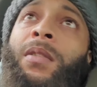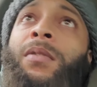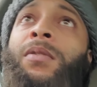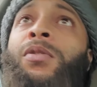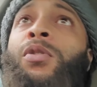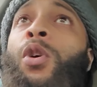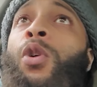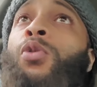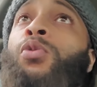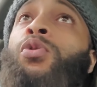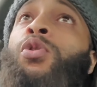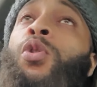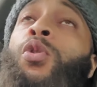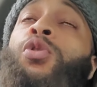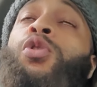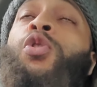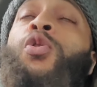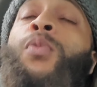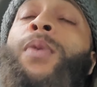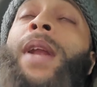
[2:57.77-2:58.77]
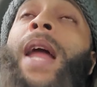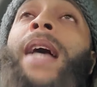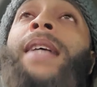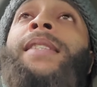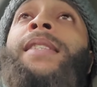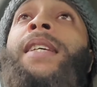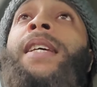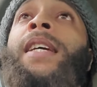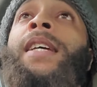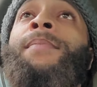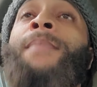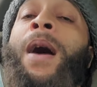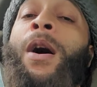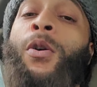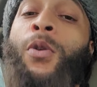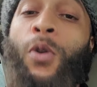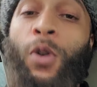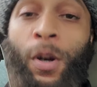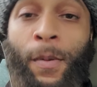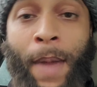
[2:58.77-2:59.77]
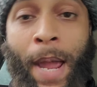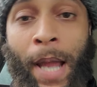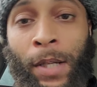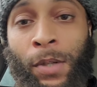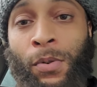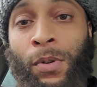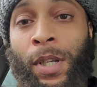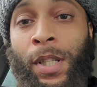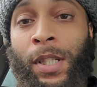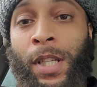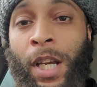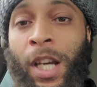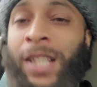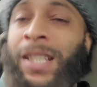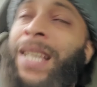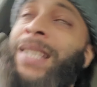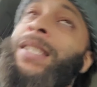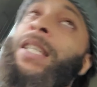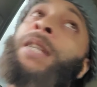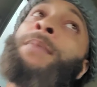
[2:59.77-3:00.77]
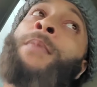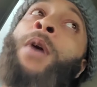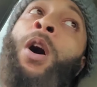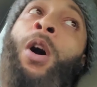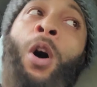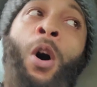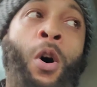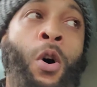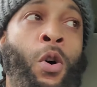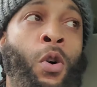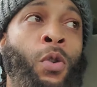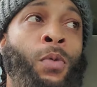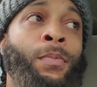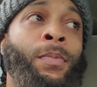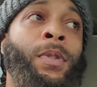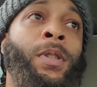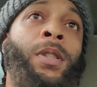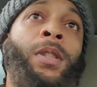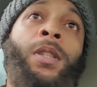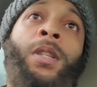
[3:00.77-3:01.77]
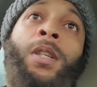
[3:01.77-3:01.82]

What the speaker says: you know, due to what I seen my quarterback do this year, because I seen Mark Holmes